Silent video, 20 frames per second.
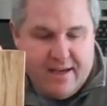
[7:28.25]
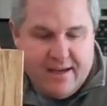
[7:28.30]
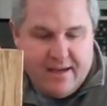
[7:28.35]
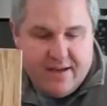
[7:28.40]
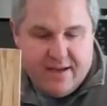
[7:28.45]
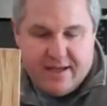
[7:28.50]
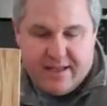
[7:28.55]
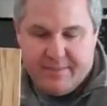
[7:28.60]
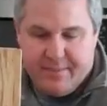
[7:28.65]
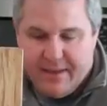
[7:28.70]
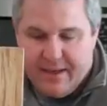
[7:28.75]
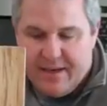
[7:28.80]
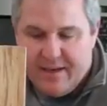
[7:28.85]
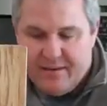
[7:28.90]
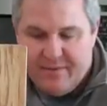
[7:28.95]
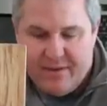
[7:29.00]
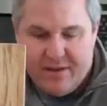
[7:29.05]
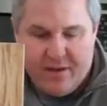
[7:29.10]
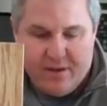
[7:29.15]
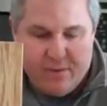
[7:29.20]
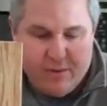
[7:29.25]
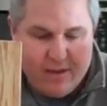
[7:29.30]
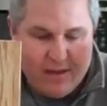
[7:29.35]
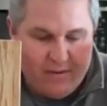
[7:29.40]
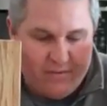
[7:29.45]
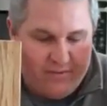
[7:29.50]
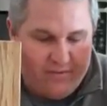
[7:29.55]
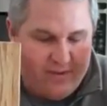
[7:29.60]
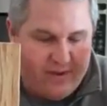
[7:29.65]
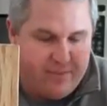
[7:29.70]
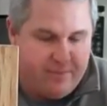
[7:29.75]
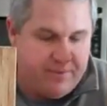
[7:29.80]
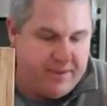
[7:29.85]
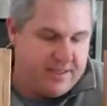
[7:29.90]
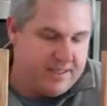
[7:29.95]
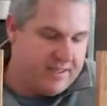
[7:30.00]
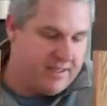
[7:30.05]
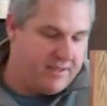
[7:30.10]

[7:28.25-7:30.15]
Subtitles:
at the beginning of the video, we're going to flip this